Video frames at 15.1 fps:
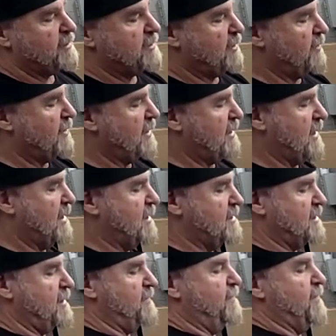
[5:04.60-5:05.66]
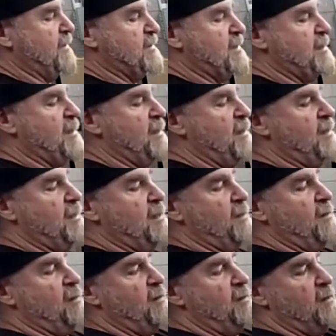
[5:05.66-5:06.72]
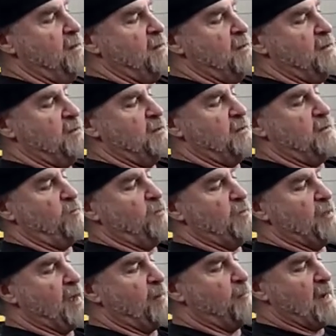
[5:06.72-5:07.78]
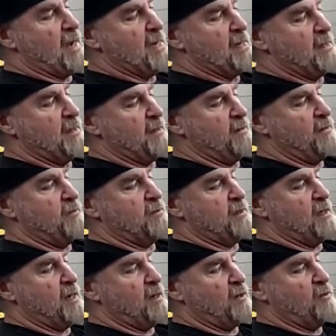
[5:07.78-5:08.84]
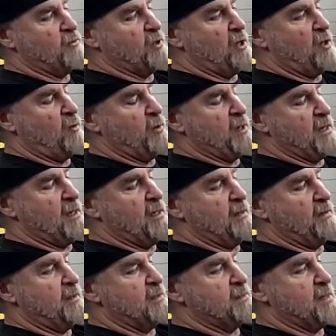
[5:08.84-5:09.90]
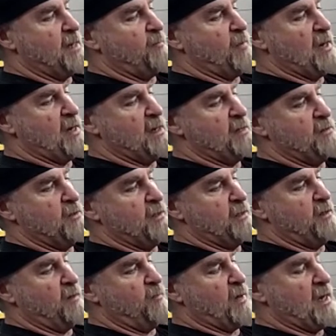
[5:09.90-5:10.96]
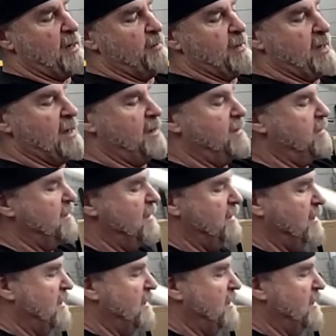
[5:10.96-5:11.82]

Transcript: it so that it easily fits in here without binding. You see how it goes all the way in, does not bind. You can hear it bottoming out.